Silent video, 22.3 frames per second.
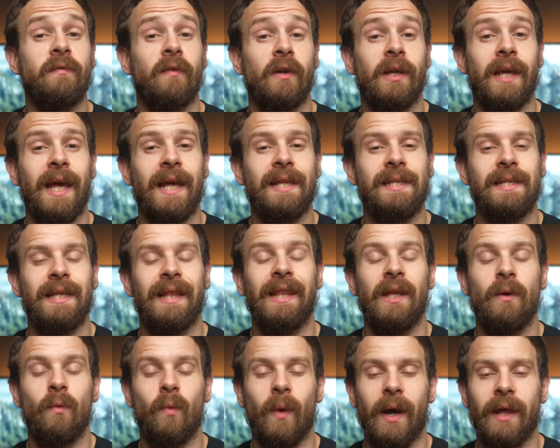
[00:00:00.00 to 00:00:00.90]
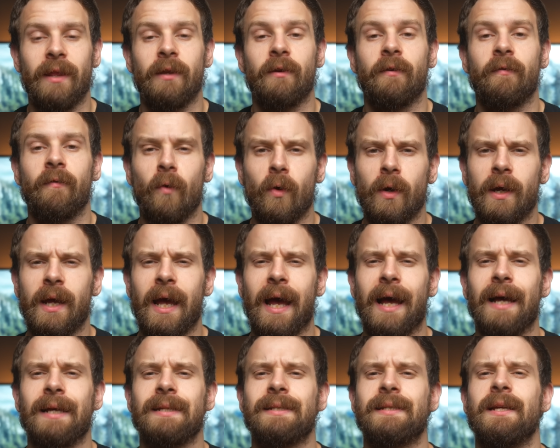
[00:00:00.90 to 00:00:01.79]
for getting the weather
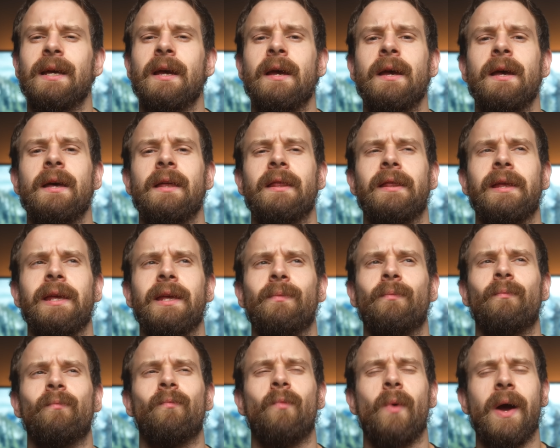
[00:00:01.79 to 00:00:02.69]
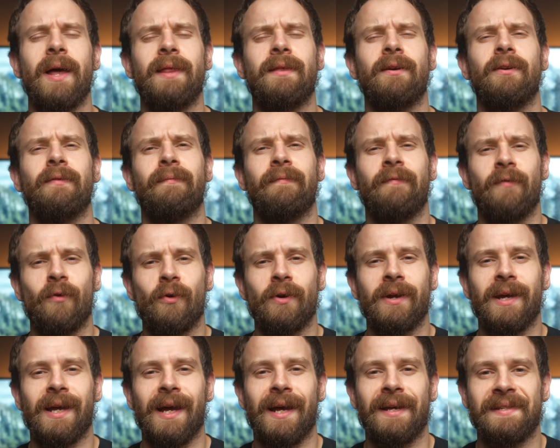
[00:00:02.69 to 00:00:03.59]
forecast, the Weather
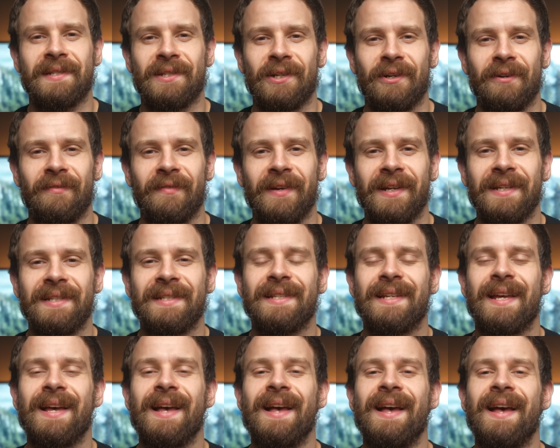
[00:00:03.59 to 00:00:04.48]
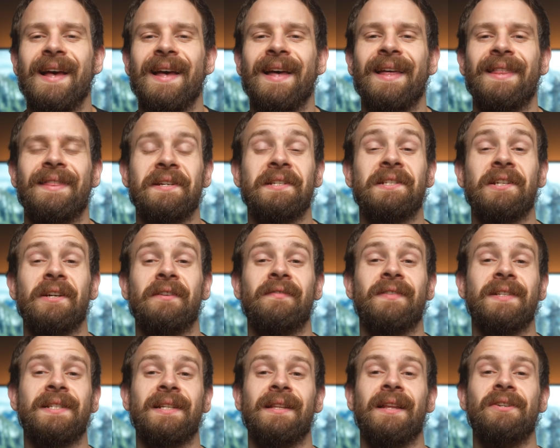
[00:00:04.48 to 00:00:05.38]
Forecast Service. This
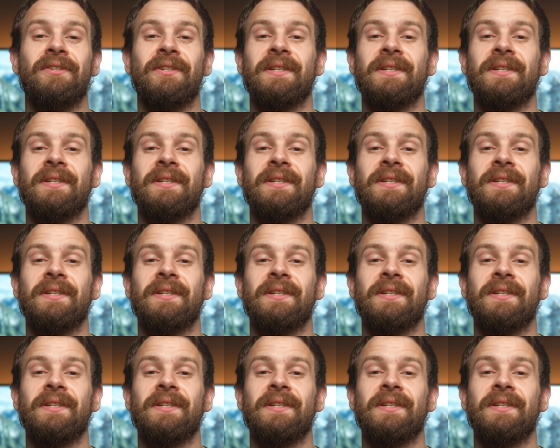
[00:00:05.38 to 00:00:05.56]
service allows